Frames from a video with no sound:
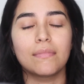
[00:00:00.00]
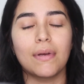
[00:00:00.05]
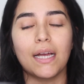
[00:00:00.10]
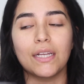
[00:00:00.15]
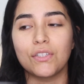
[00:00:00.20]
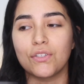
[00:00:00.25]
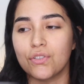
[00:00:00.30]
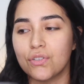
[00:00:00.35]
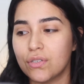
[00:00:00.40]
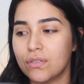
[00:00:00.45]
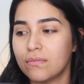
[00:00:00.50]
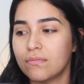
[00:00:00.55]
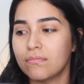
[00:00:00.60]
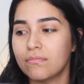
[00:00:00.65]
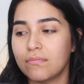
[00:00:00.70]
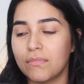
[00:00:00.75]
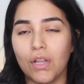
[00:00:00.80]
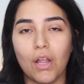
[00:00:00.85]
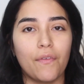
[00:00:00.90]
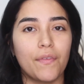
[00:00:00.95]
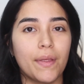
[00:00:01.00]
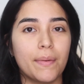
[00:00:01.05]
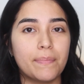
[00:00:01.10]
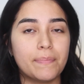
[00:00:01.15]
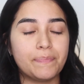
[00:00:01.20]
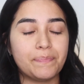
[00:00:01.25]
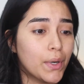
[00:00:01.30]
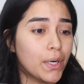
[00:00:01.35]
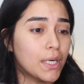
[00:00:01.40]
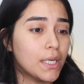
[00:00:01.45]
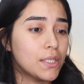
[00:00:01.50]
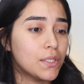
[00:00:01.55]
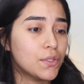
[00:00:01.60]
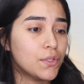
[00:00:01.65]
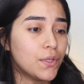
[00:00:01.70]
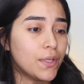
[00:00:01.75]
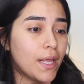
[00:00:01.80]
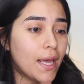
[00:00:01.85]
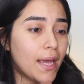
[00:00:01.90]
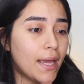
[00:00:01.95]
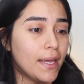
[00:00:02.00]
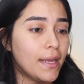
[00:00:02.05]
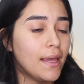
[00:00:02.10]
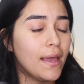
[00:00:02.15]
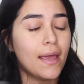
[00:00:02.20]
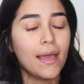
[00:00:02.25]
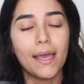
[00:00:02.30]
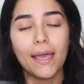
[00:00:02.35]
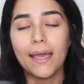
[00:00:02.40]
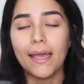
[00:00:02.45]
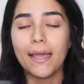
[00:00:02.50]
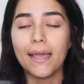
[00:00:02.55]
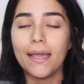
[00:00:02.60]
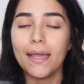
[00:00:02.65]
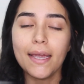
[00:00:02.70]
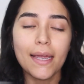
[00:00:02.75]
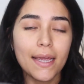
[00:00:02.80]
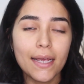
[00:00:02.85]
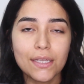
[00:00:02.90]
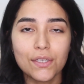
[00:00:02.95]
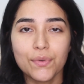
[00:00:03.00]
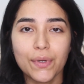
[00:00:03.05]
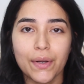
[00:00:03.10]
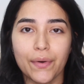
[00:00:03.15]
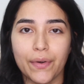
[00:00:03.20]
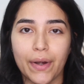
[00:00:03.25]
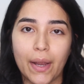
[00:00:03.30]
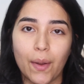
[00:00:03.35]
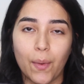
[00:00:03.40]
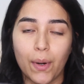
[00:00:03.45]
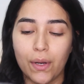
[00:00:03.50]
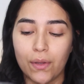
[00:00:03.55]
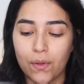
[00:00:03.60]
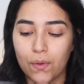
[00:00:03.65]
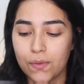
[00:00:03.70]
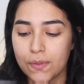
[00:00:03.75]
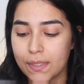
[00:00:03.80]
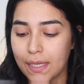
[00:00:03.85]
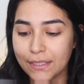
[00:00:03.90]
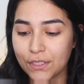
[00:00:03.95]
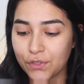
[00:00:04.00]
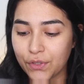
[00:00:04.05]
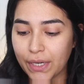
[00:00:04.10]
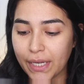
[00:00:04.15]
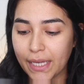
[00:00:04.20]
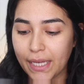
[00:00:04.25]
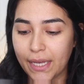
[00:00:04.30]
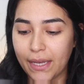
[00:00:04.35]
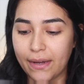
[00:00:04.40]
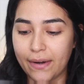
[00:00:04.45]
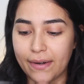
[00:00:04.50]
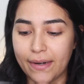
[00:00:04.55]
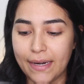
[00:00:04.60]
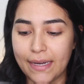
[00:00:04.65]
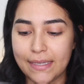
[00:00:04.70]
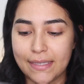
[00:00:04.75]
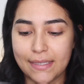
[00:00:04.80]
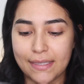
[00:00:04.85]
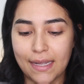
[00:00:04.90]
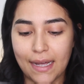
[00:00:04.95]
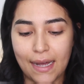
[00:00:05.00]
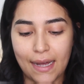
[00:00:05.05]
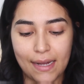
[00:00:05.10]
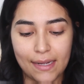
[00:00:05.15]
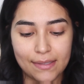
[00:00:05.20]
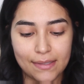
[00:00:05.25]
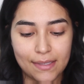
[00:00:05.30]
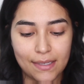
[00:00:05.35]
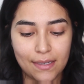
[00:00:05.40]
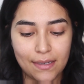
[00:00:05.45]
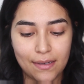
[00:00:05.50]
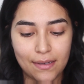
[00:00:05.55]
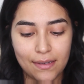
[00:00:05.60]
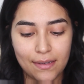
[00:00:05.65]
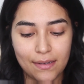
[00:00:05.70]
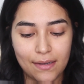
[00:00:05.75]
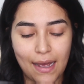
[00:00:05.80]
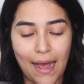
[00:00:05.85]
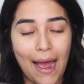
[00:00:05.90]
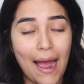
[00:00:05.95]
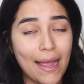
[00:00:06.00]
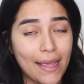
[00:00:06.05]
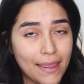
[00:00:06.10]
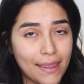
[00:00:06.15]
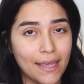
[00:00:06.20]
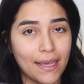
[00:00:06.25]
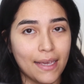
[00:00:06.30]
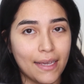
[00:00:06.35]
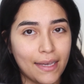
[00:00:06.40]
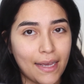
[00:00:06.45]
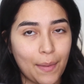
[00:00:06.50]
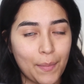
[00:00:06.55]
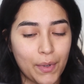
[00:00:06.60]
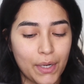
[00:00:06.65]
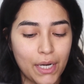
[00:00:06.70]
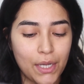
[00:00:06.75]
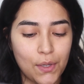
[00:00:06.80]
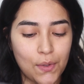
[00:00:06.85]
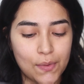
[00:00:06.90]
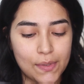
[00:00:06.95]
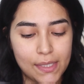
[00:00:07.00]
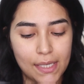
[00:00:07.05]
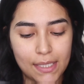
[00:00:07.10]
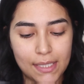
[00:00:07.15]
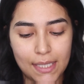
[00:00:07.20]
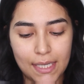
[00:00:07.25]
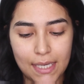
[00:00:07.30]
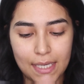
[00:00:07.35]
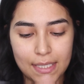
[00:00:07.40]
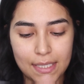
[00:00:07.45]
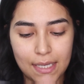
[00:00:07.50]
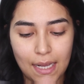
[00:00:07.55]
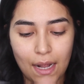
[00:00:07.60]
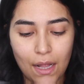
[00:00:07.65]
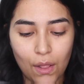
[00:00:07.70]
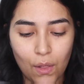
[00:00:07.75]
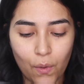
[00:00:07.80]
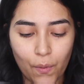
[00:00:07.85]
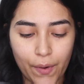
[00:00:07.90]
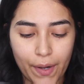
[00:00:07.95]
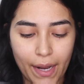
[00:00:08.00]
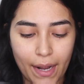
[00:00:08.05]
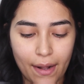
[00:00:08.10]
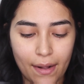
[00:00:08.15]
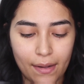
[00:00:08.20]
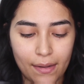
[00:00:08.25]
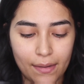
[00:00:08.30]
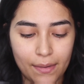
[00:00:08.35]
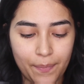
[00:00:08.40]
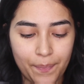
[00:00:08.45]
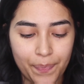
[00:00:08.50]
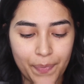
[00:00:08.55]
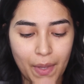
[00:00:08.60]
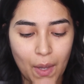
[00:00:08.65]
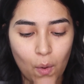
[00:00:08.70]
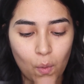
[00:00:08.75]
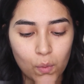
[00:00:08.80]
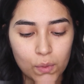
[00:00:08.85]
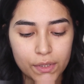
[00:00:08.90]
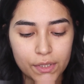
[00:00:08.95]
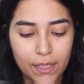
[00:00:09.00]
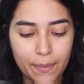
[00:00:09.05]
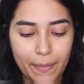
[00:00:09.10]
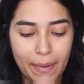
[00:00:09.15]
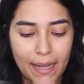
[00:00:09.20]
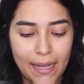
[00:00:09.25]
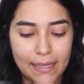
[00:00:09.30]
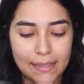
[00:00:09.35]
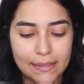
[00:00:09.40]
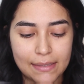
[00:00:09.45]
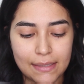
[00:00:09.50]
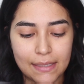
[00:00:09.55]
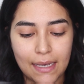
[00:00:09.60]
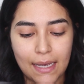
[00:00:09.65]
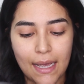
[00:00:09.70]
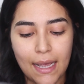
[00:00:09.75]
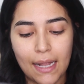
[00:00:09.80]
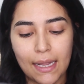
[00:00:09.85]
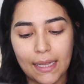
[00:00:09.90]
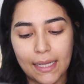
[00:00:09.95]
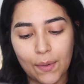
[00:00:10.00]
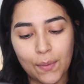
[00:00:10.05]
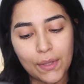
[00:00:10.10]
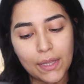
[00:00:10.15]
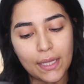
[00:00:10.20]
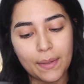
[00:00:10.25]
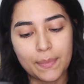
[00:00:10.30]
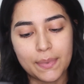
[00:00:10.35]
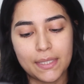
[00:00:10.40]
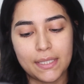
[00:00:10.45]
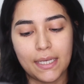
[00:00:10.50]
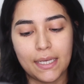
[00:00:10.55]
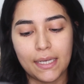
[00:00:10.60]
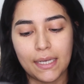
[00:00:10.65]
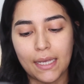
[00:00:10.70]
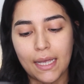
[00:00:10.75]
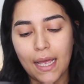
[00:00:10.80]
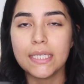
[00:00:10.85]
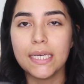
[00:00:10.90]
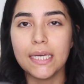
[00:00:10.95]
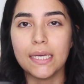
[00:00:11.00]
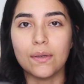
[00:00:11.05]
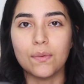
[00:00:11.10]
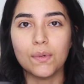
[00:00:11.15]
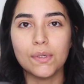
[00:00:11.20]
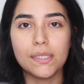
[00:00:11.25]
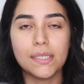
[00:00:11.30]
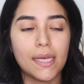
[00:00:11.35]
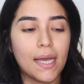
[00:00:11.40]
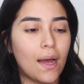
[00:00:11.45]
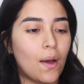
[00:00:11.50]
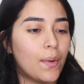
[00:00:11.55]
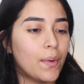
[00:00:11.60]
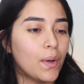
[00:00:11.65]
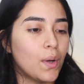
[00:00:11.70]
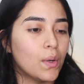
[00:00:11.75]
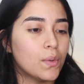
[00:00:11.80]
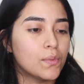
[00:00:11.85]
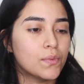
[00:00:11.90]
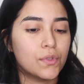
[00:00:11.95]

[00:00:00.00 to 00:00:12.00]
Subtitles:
I just love them. We're gonna do today, it's recreate one of those. The trick here is that I think I'm gonna use this L'Oreal Ultra Matte liquid lipstick. We'll see how it goes.